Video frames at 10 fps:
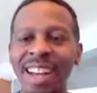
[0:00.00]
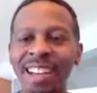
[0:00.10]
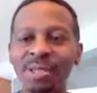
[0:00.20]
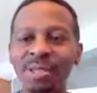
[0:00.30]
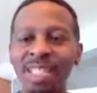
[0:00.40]

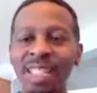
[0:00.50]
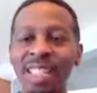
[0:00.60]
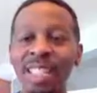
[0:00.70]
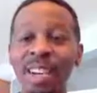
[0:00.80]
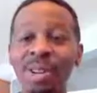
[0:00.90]
And you can see
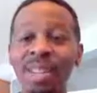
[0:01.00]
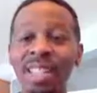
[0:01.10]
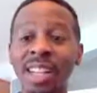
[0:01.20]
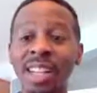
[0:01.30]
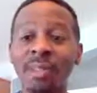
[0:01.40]
the yolk
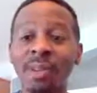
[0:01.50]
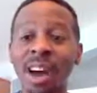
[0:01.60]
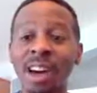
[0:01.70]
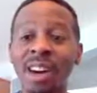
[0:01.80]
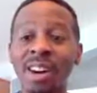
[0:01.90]
is like rock